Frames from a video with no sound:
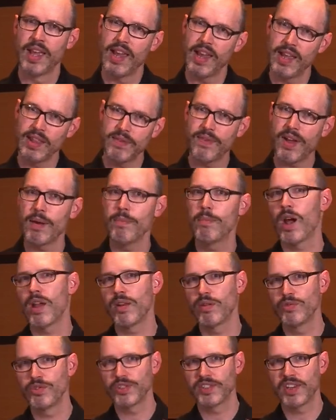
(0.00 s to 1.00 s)
And the
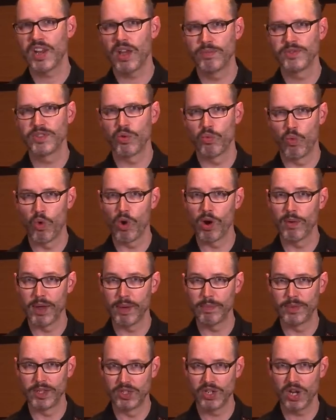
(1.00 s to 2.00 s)
vibrato just helps to warm
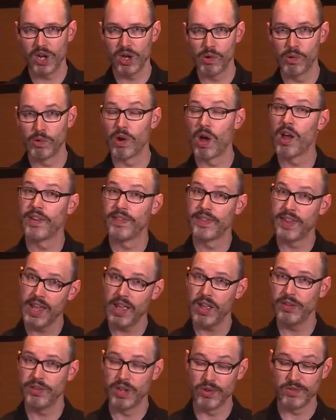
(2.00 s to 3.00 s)
up the tone on the
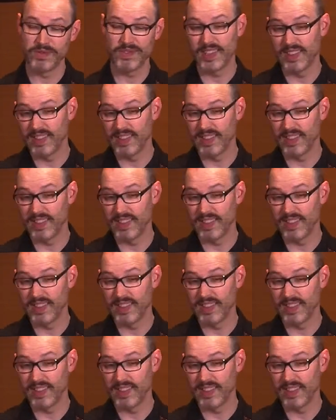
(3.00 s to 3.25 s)
held notes.